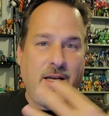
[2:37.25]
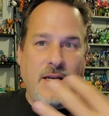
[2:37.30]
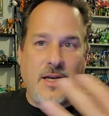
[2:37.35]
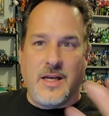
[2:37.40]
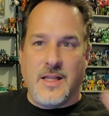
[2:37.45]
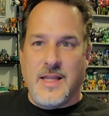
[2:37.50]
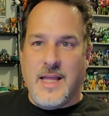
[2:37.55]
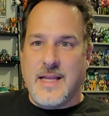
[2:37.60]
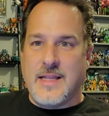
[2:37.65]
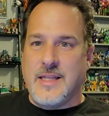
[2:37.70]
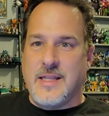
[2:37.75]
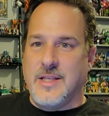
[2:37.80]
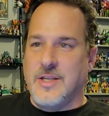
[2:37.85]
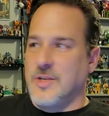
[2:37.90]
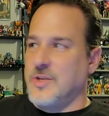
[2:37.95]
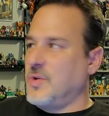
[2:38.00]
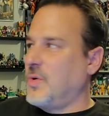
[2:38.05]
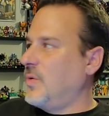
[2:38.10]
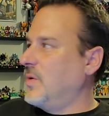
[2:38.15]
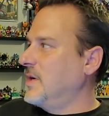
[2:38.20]
collecting
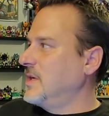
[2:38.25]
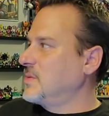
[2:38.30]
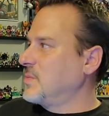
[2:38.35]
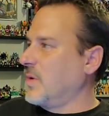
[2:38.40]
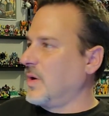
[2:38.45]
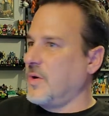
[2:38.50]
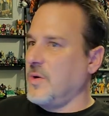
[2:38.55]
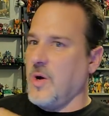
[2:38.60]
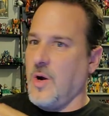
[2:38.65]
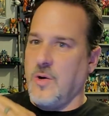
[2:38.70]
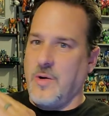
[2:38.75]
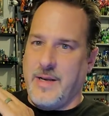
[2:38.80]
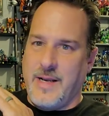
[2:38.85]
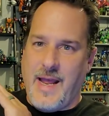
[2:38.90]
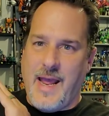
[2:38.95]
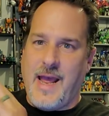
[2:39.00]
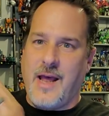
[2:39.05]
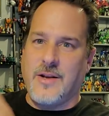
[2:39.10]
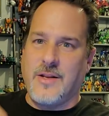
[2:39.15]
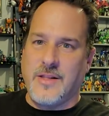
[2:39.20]
the toys were
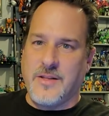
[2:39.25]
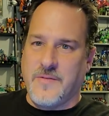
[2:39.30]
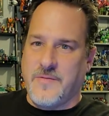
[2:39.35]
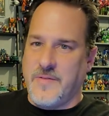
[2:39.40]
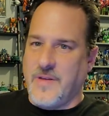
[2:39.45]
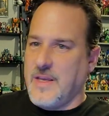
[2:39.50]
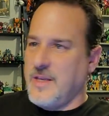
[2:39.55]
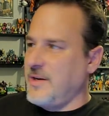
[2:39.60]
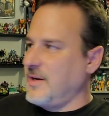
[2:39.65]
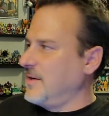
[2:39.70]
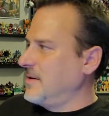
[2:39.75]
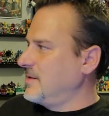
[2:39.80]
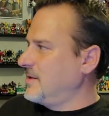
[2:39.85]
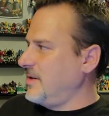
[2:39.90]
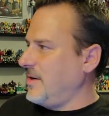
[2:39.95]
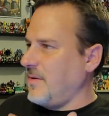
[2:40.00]
growing out of the figures.